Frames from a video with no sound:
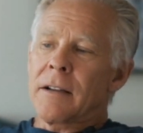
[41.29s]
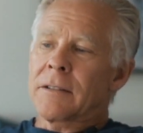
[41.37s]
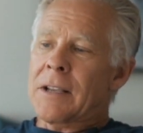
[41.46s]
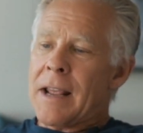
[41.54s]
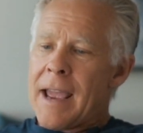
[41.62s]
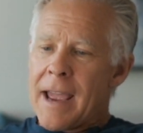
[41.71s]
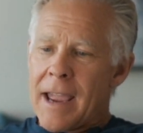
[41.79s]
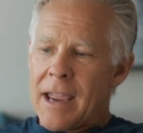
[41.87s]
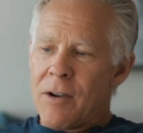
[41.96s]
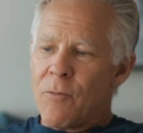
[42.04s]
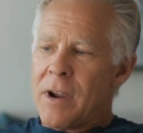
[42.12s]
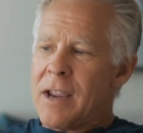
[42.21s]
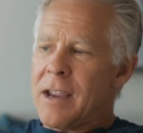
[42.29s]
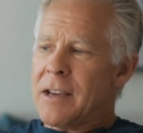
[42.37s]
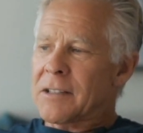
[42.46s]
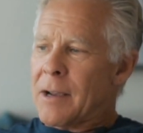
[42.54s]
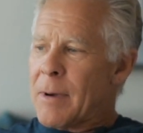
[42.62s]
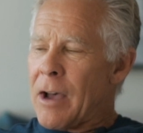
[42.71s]
Today, we
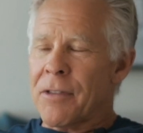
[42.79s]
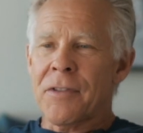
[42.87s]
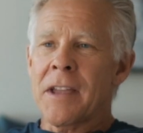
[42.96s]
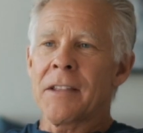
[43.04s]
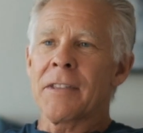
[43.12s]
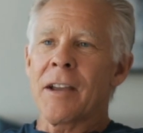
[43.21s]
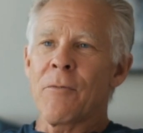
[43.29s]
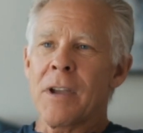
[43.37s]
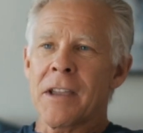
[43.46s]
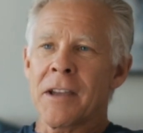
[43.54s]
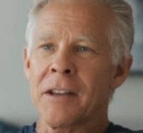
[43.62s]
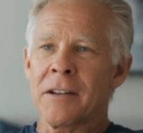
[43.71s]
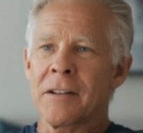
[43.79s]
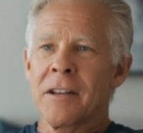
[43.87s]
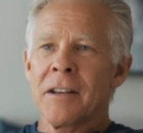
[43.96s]
somehow think that we can